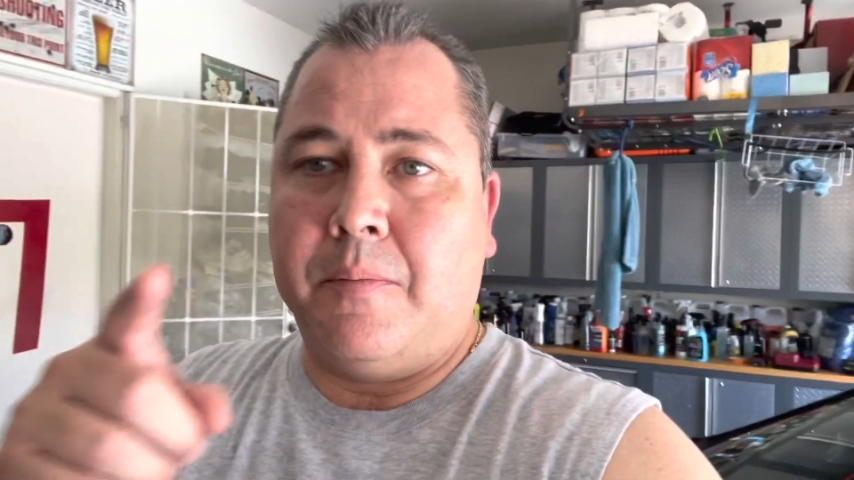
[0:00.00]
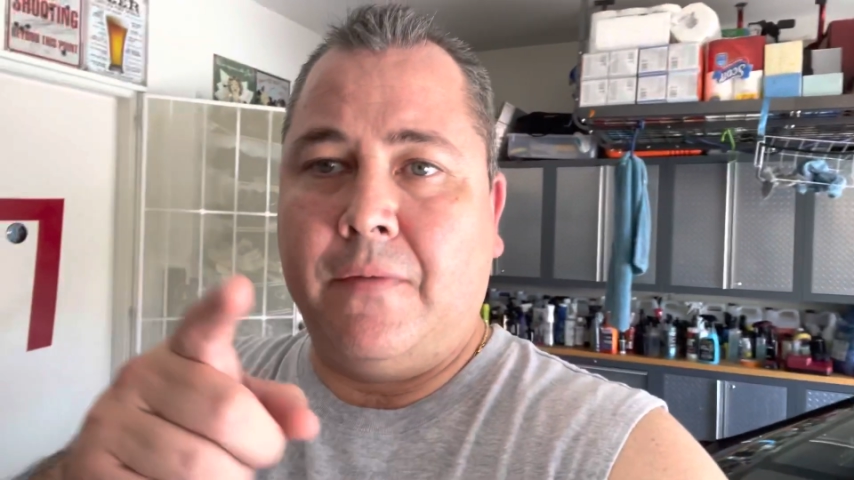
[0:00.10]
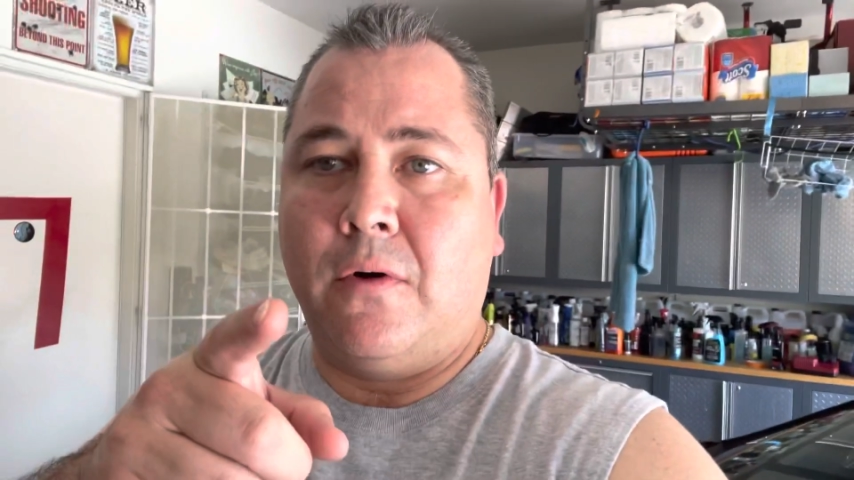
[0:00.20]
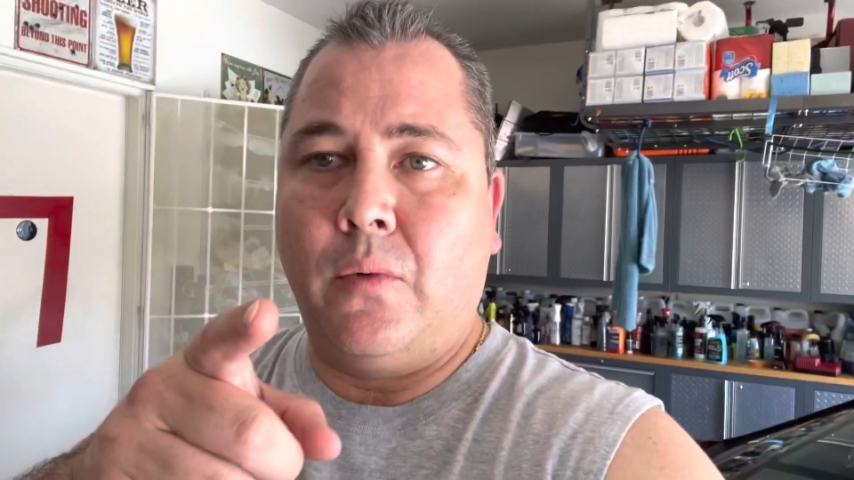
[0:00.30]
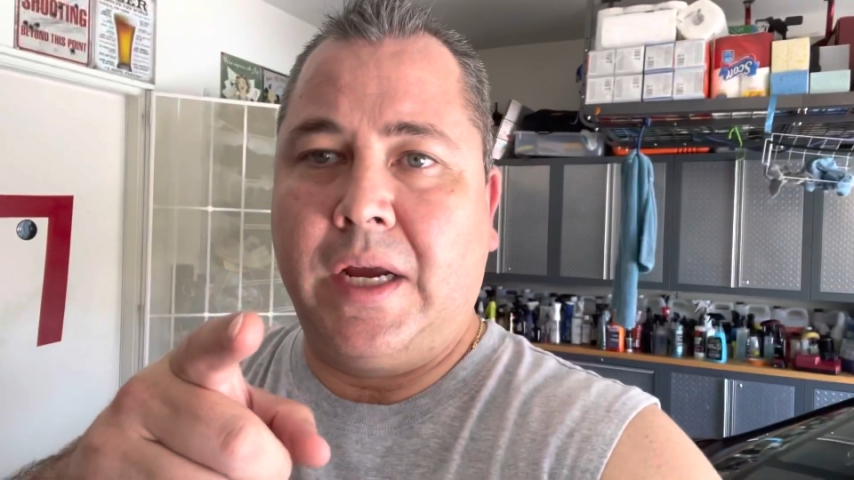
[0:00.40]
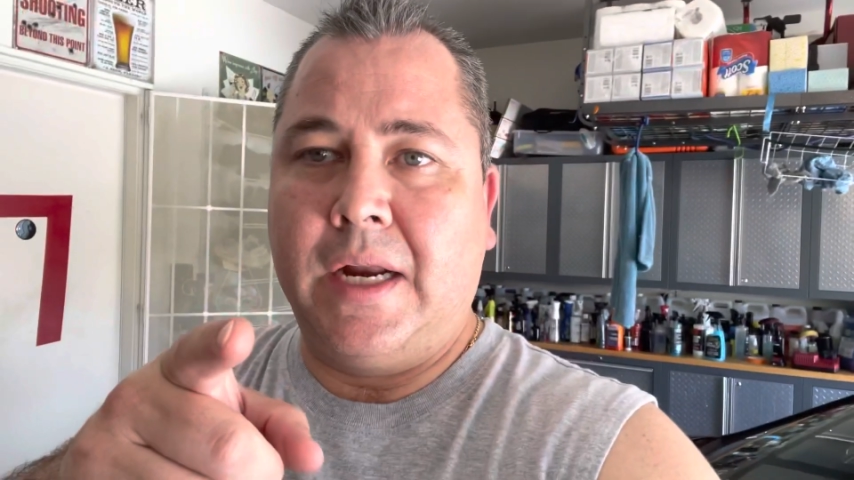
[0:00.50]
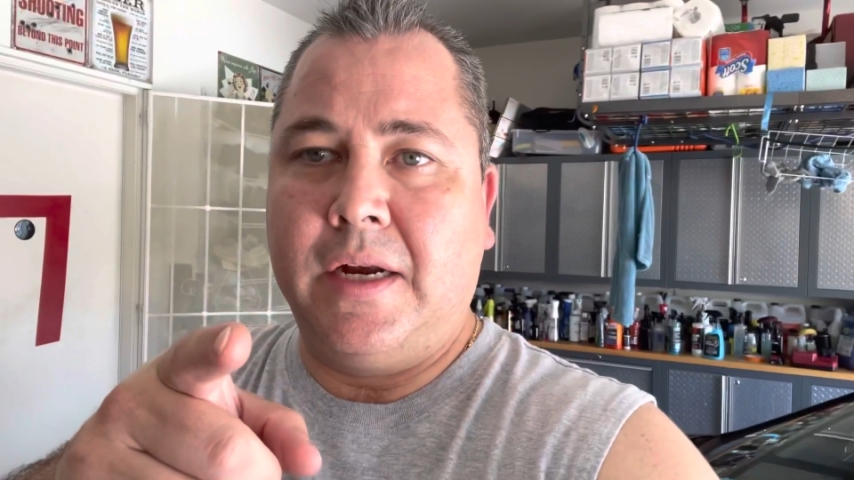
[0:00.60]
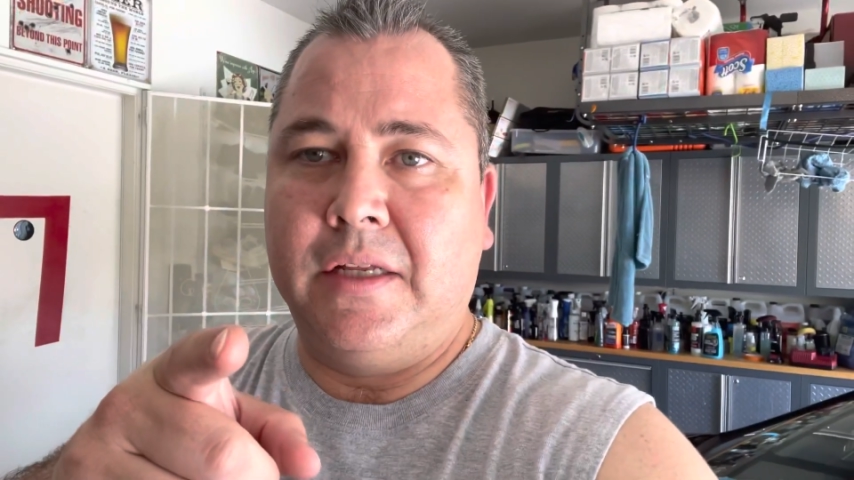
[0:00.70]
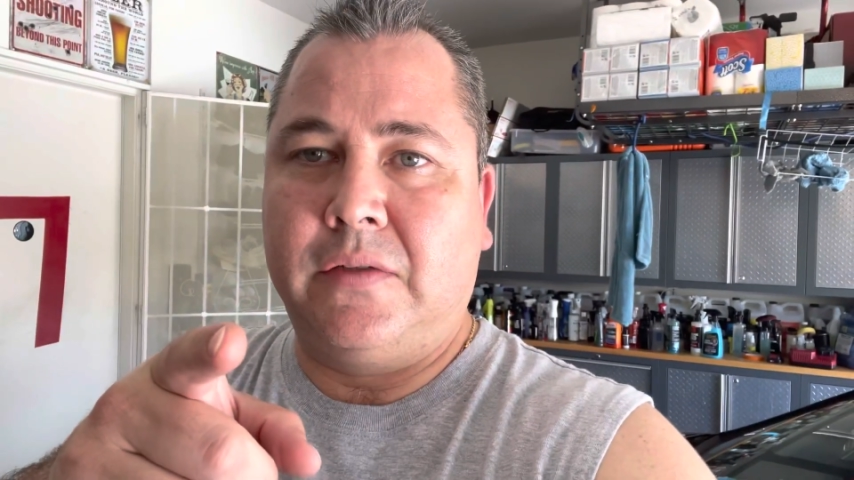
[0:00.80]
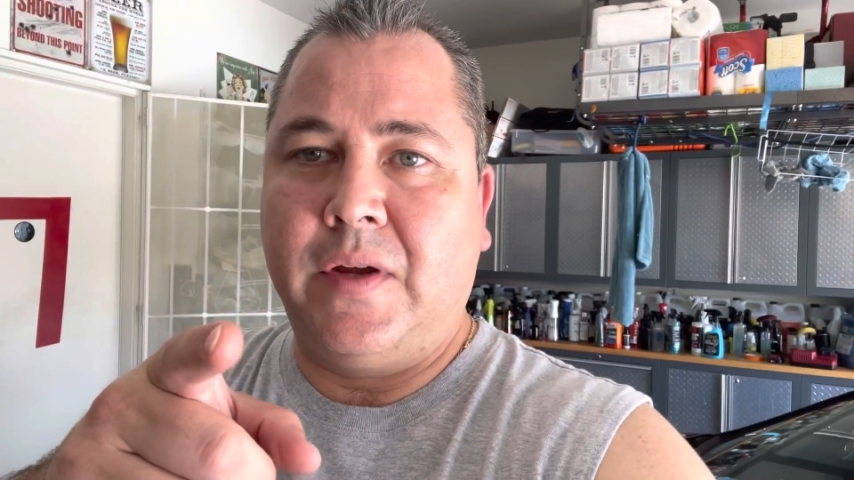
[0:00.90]
Before we get
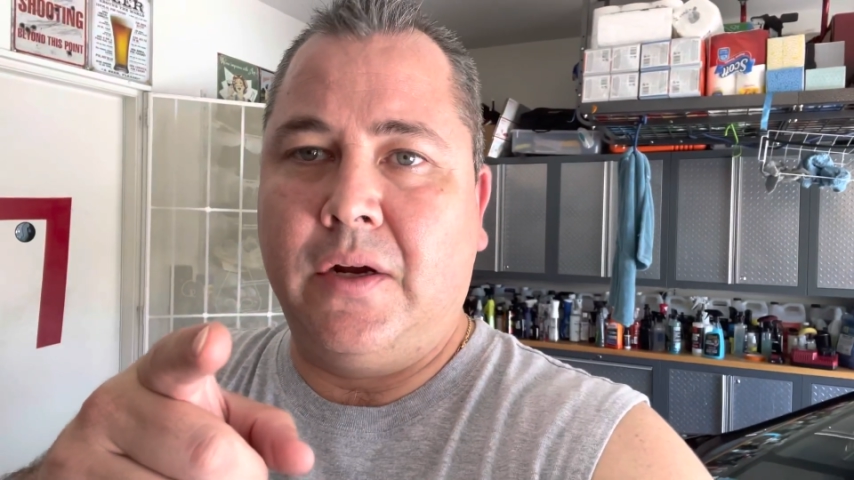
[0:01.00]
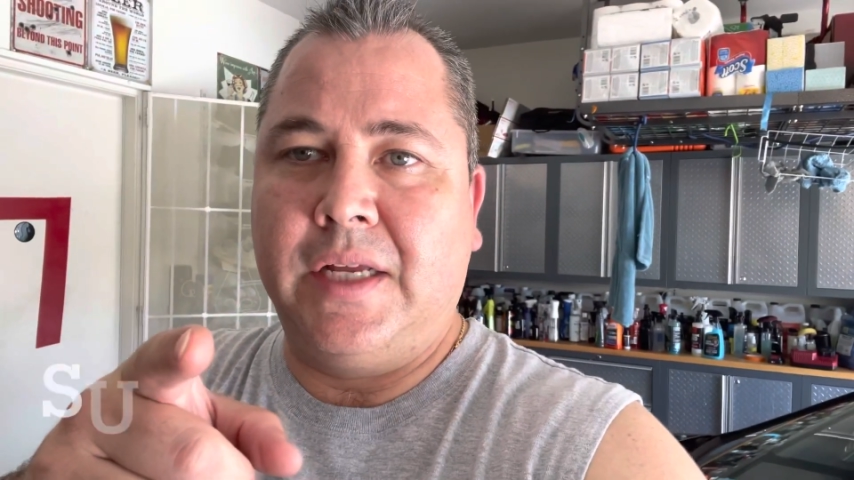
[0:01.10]
into this video,